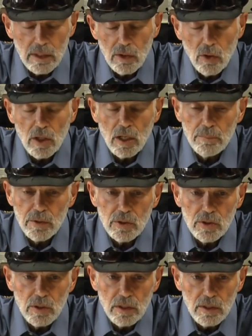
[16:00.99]
hookup
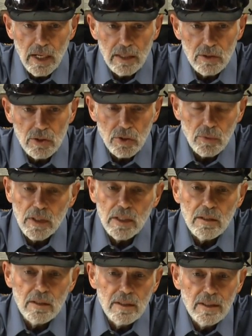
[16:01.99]
is on the screen.
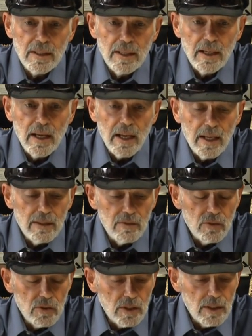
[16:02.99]

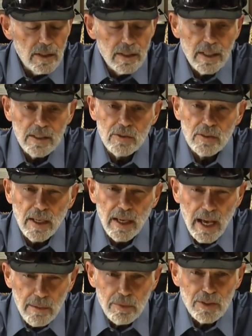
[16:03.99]
And uh, again, stay
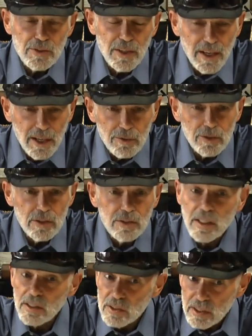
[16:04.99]
happy, stay healthy,
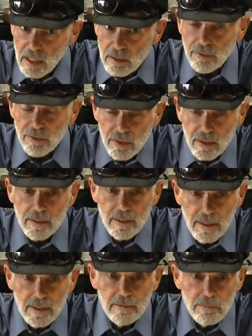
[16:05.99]
stay safe.
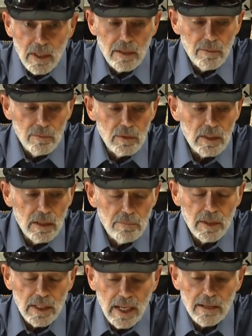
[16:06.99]
And uh,
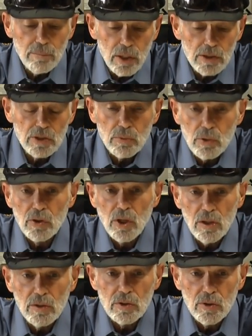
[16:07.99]
may God bless you with
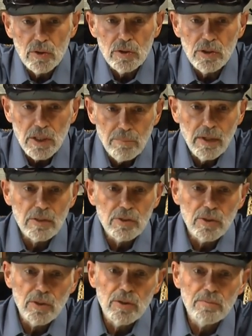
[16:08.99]
all this good. Shabbat
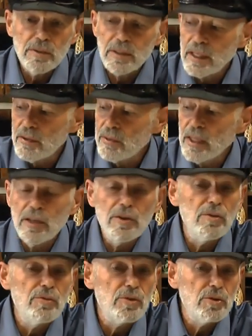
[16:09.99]
Shalom. Again, thank
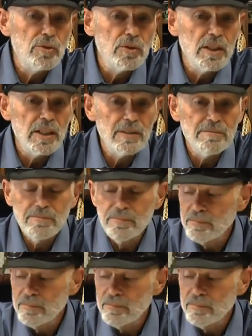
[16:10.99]
you for tuning in.